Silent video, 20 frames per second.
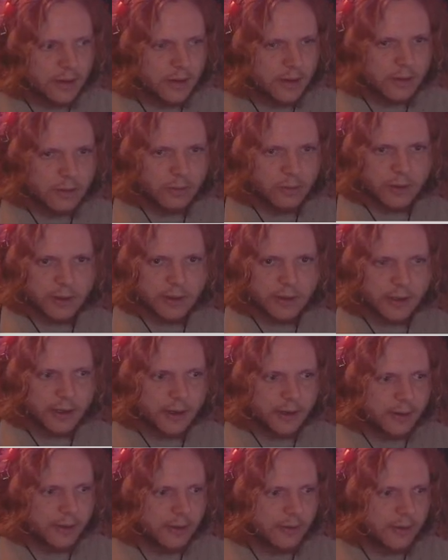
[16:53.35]
We're on
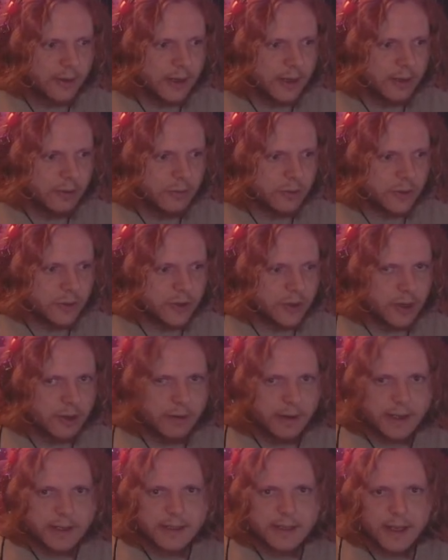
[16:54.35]
layer 3, we'll draw a
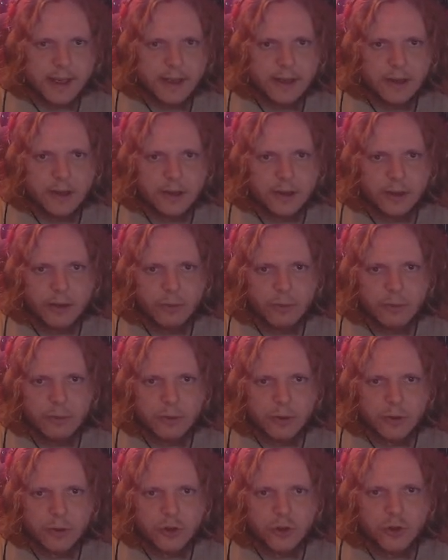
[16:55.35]
rectangle, and we
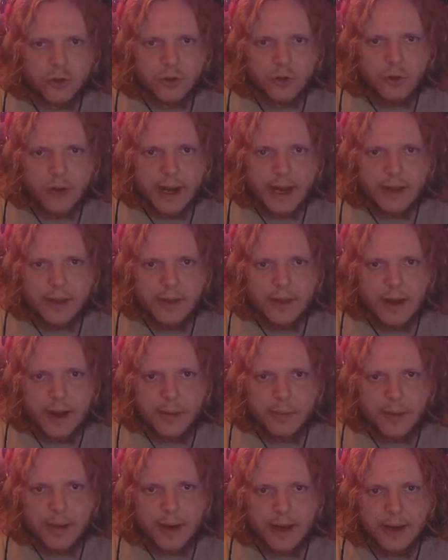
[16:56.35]
will crank
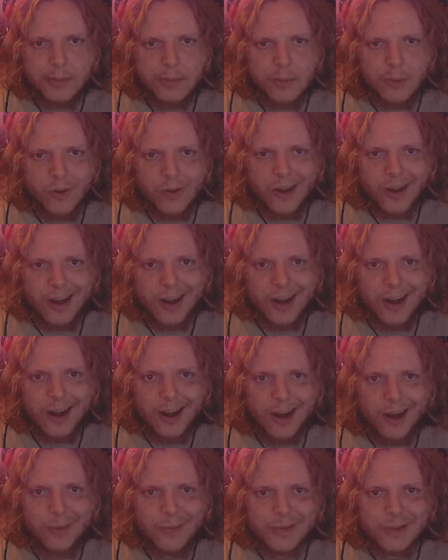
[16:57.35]
that bad boy
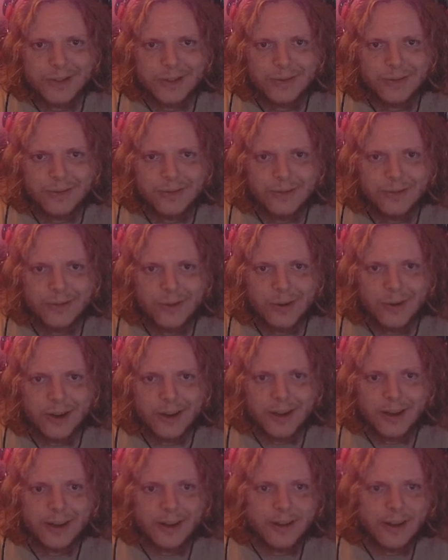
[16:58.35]
up to
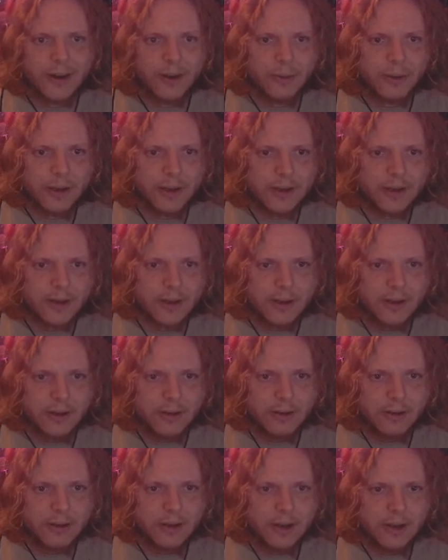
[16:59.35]
40. There we
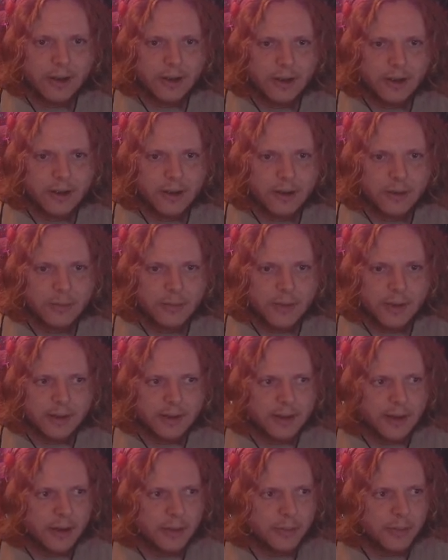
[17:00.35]
go. Make
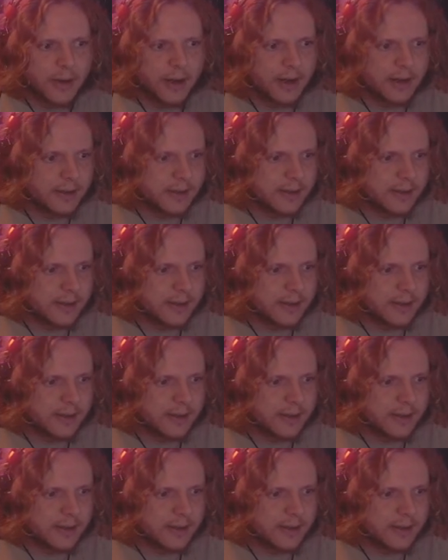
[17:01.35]
that box